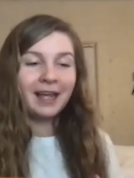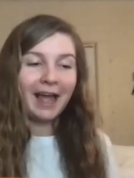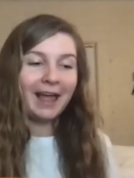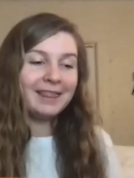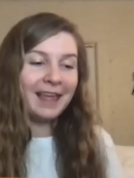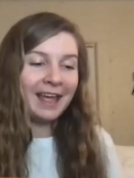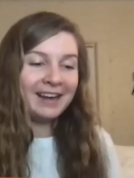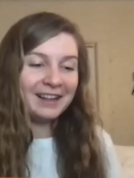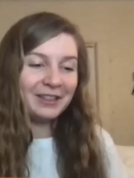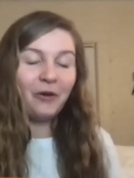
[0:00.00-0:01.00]
And
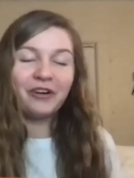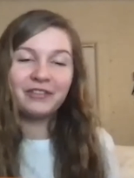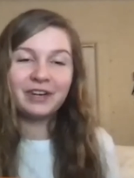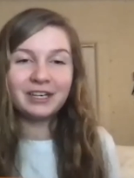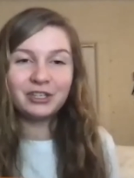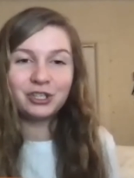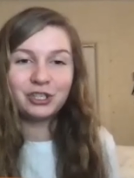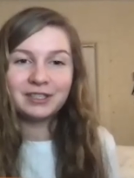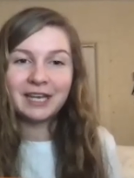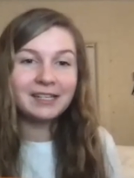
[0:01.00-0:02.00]
then the orphanage
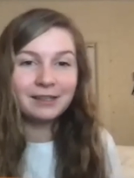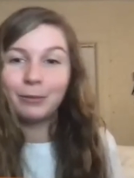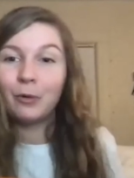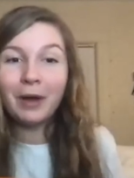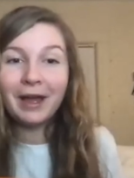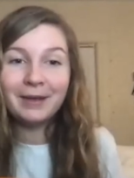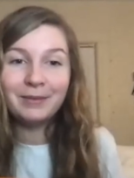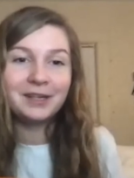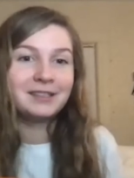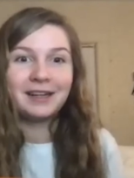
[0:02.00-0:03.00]
takes them away
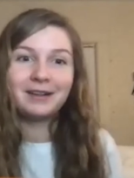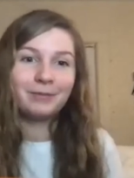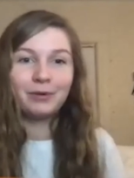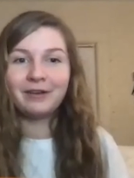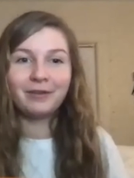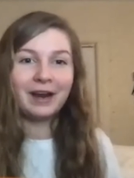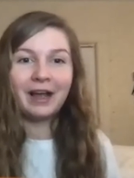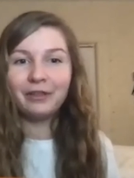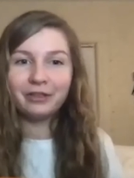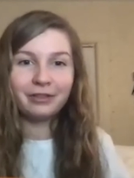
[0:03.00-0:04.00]
because like whatever
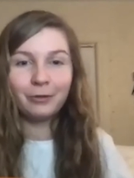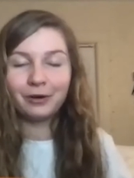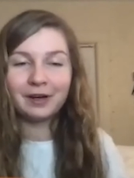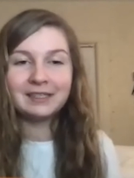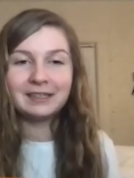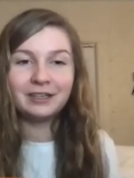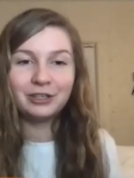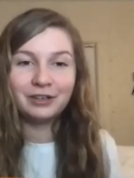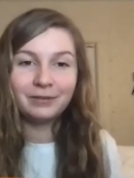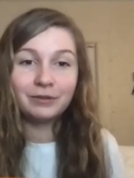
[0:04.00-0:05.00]
health
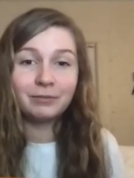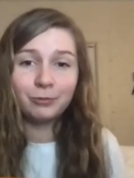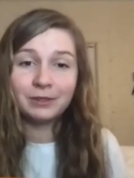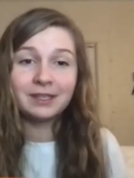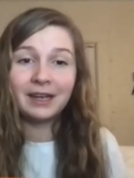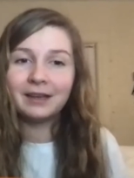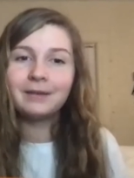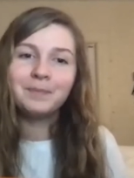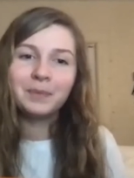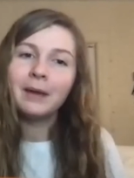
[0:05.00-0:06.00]
organization was like,
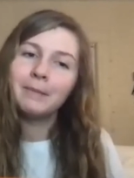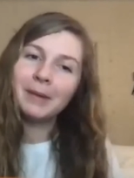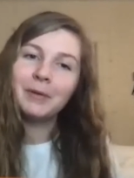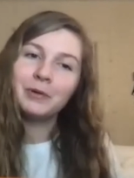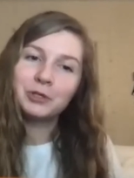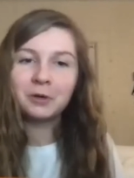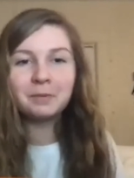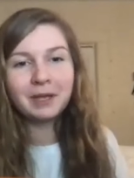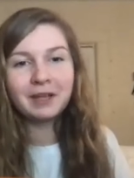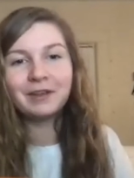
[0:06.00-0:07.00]
maybe we shouldn't
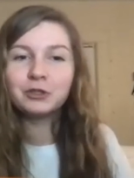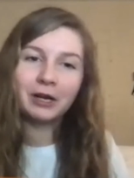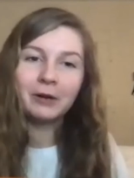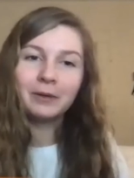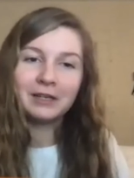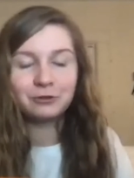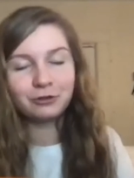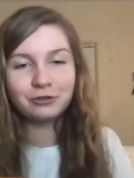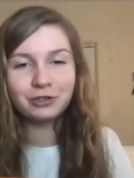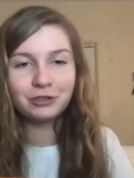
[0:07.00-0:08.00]
be giving
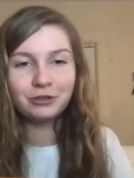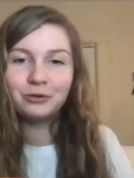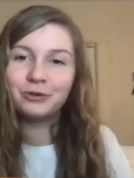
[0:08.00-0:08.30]
tranquilizers to